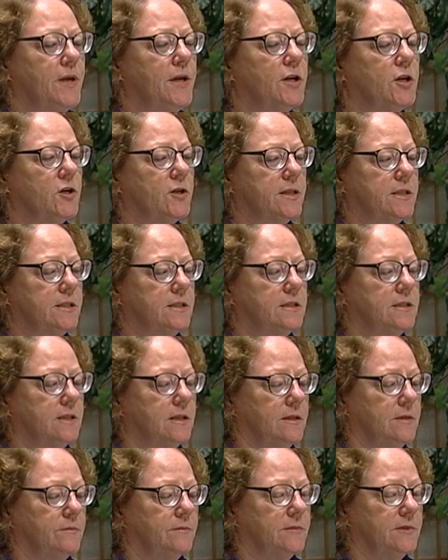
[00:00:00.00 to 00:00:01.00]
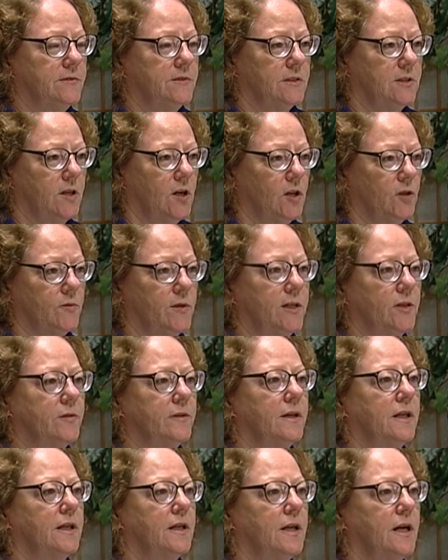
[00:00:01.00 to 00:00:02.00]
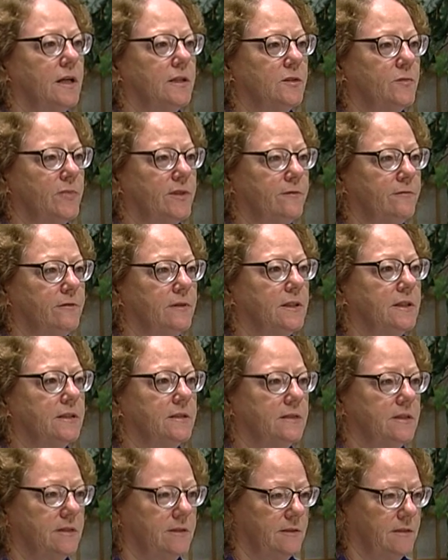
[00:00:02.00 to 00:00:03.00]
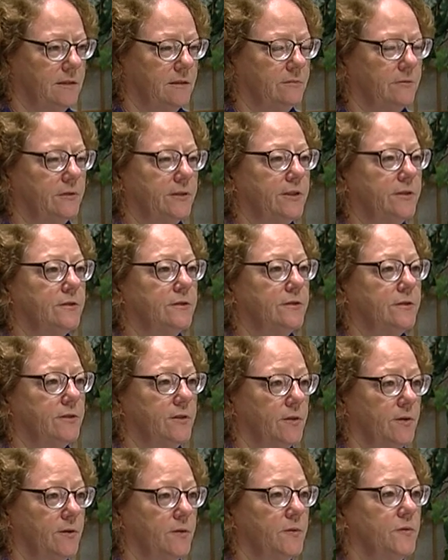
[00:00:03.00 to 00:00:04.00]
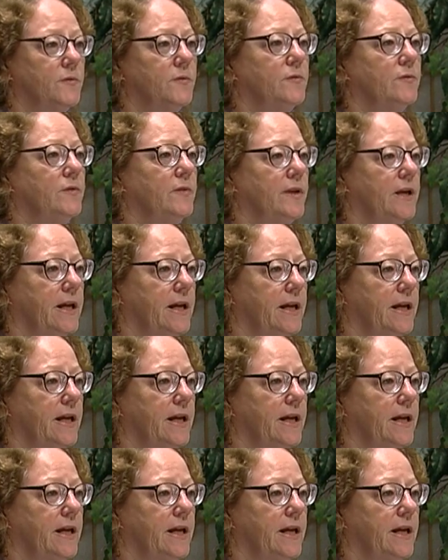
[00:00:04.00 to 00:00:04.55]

parents um, lived in Colorado and got caught in the big floods several years ago. Oh.